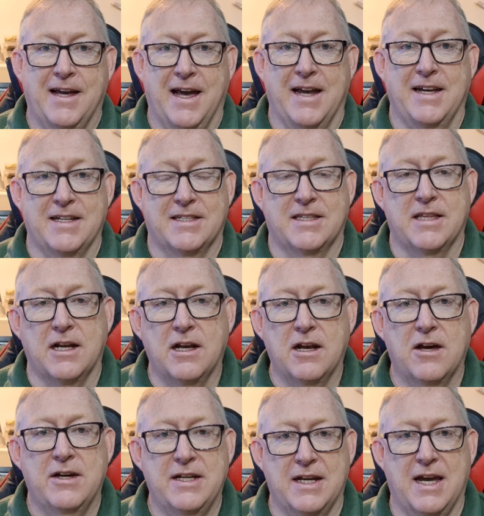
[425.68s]
And it's the
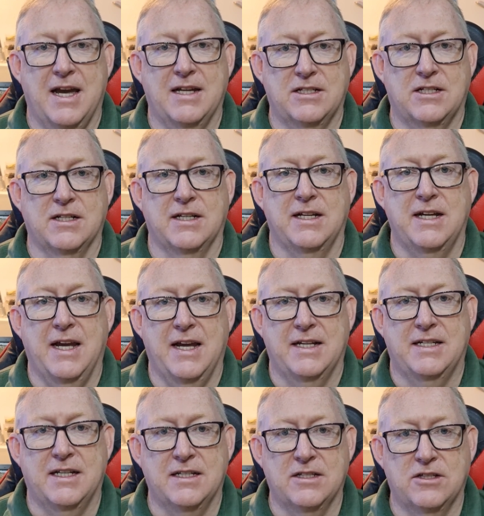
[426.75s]
light actually
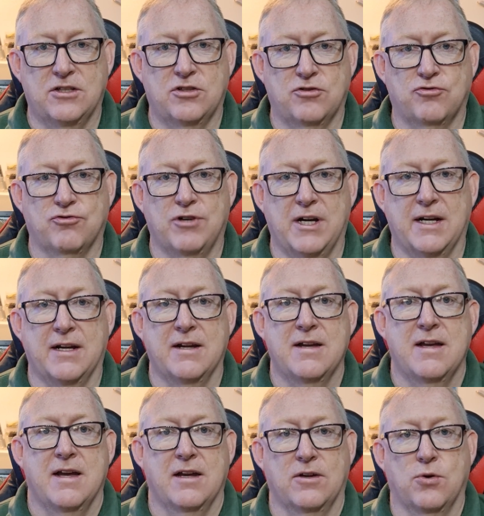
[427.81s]
hitting the string
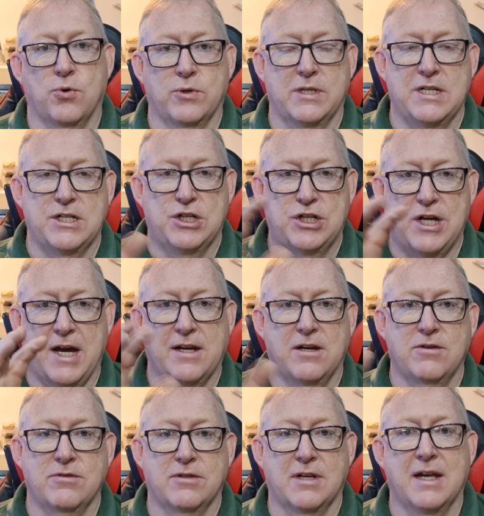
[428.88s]
and causing shadows,